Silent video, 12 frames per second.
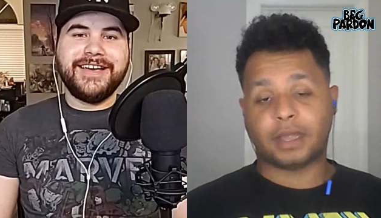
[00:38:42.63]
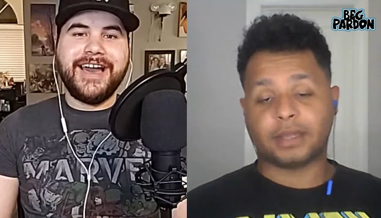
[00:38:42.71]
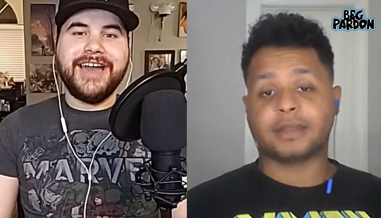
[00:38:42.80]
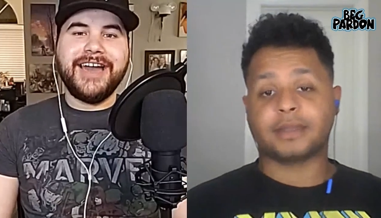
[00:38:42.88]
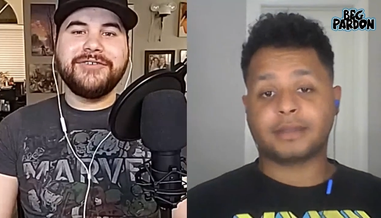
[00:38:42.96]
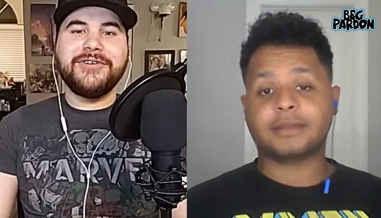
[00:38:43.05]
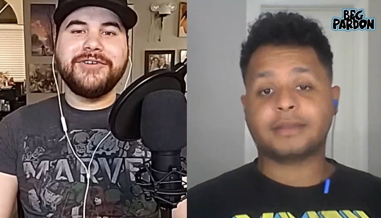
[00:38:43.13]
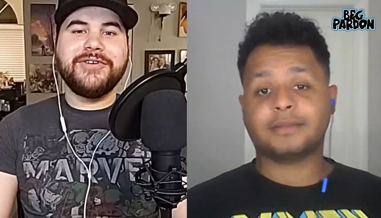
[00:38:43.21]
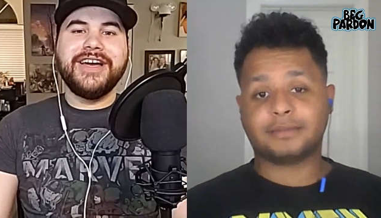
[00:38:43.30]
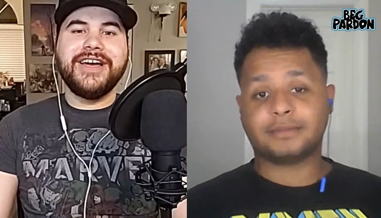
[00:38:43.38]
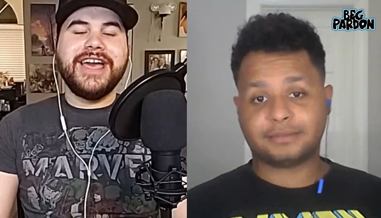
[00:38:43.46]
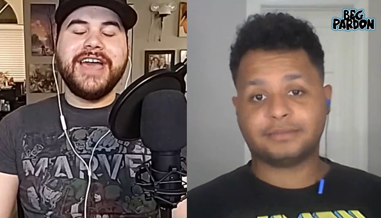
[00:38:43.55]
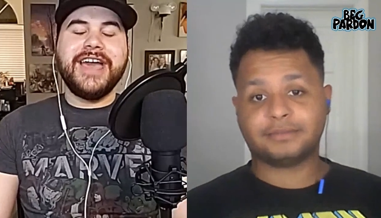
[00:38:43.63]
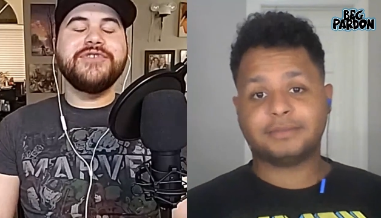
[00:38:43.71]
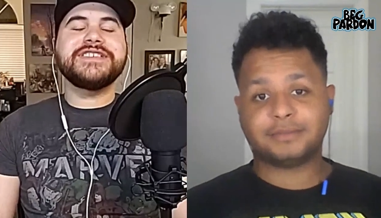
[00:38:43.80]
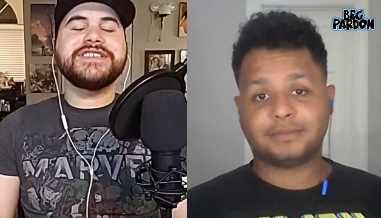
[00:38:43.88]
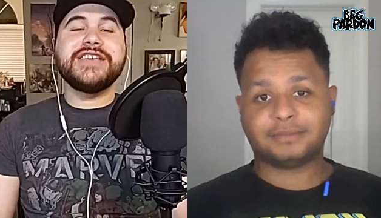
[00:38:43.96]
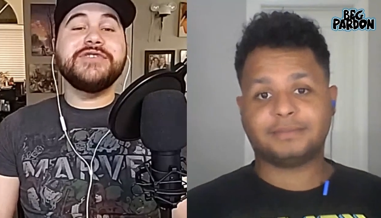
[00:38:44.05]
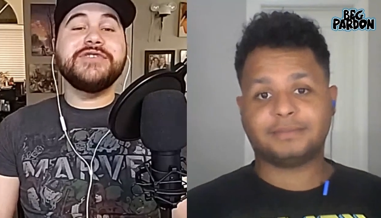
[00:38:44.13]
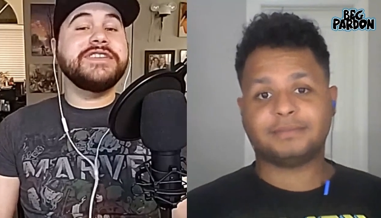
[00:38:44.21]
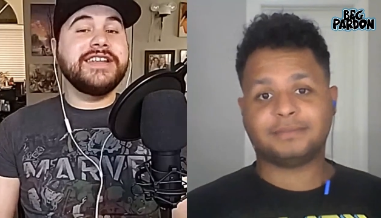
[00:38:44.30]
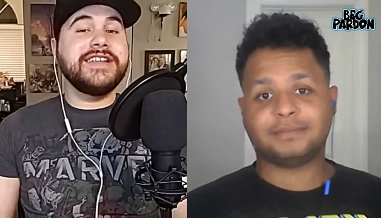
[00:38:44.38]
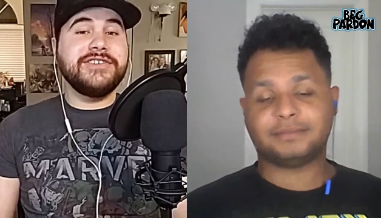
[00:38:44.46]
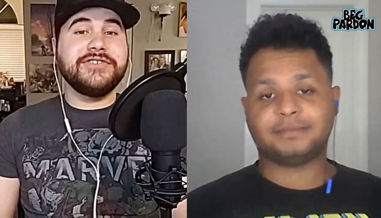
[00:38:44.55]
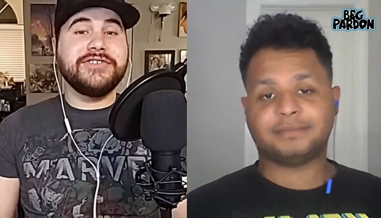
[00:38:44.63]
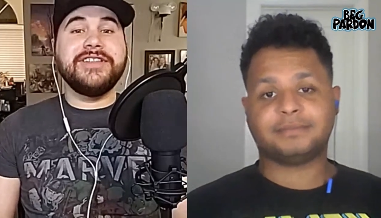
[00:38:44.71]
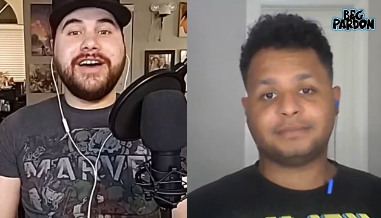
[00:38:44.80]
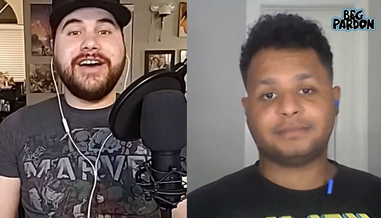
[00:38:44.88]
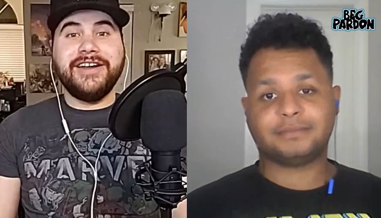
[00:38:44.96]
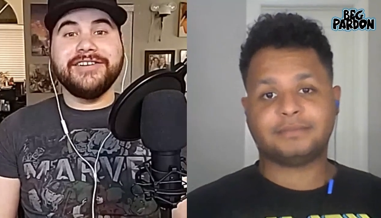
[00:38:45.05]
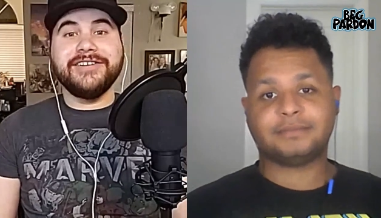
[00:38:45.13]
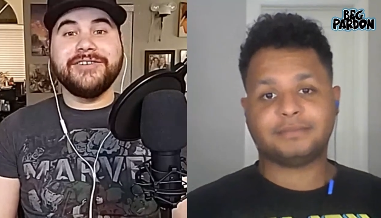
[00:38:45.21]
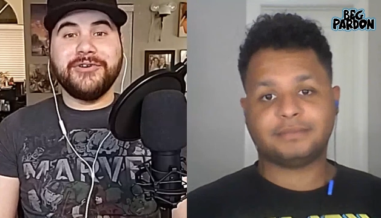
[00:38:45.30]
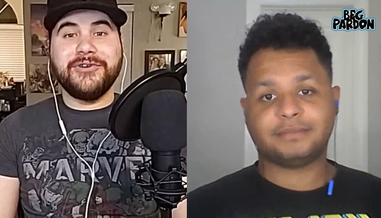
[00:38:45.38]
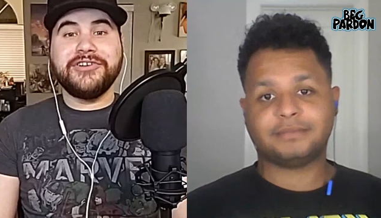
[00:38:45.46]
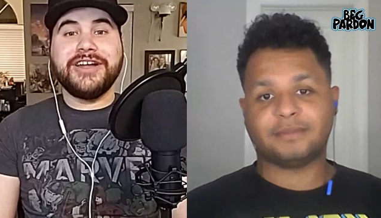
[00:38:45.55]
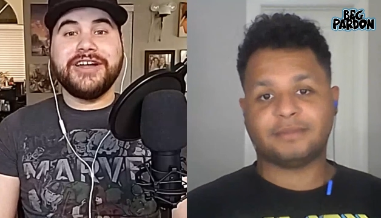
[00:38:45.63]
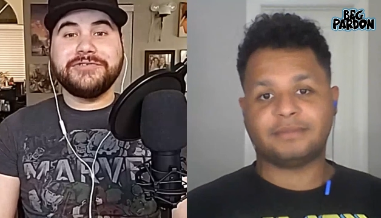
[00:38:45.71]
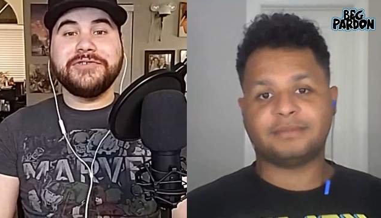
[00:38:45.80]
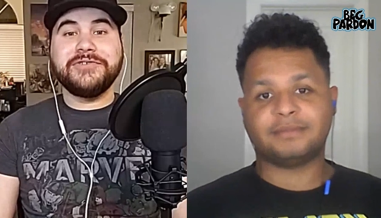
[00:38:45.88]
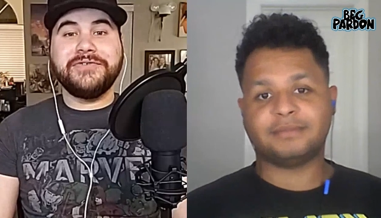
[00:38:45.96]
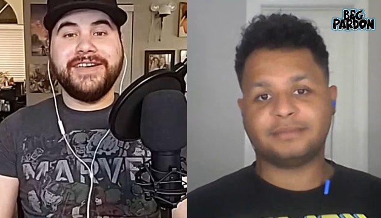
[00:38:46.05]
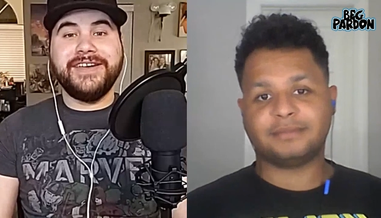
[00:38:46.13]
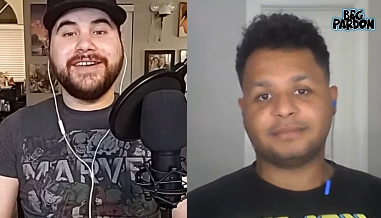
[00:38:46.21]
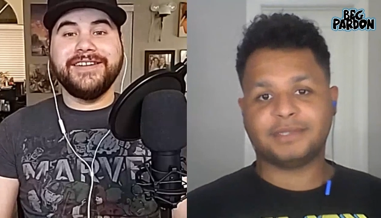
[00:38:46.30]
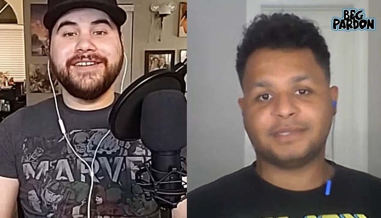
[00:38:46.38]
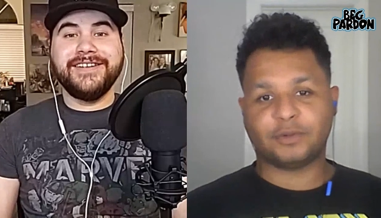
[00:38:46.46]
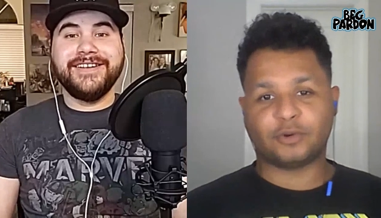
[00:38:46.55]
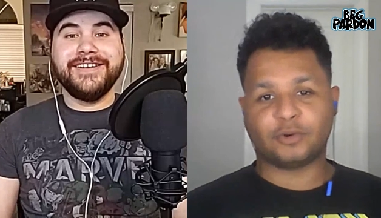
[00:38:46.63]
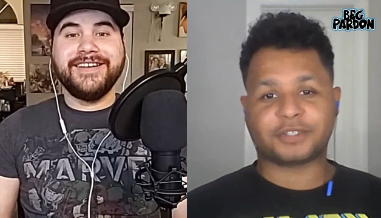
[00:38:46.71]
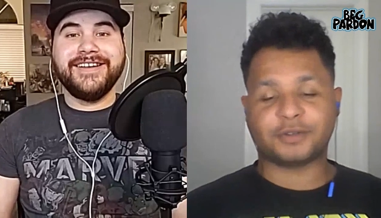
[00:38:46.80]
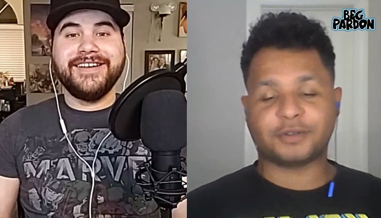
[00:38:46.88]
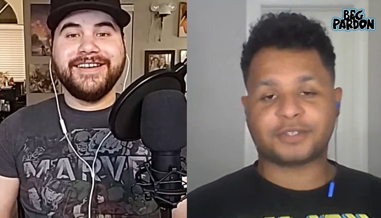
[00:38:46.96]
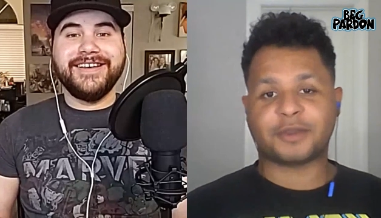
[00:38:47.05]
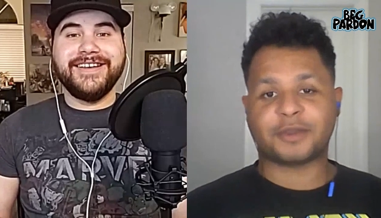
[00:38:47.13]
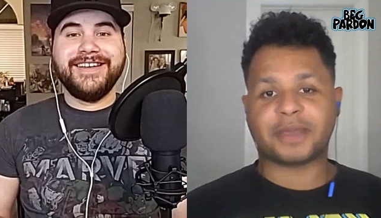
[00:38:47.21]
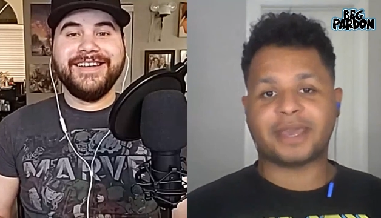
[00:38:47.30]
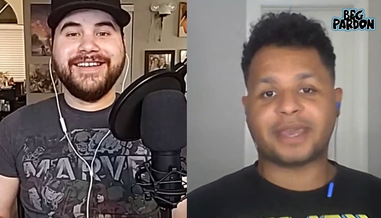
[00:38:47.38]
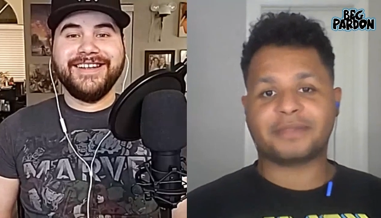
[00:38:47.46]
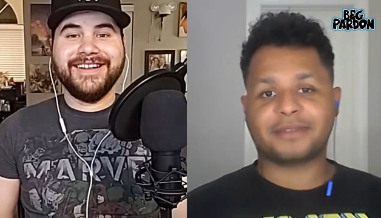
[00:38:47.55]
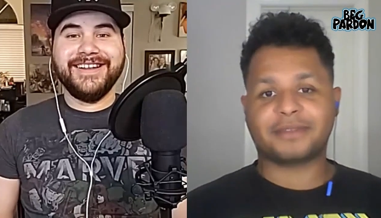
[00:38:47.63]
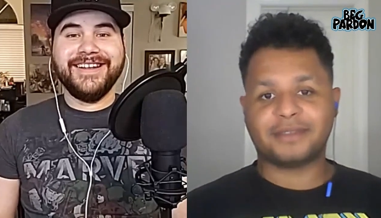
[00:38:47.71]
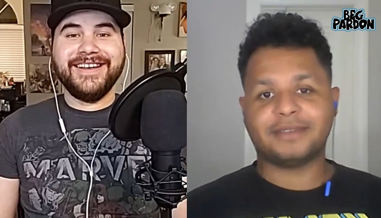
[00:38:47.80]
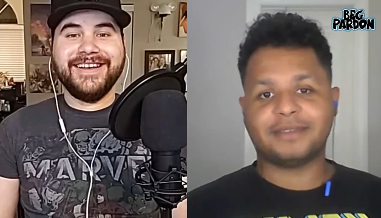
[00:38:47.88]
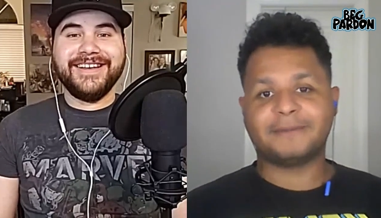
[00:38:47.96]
Speaker 1: I, I don't know if you say you didn't, you're a liar, or you're not a real fan, or a sociopath.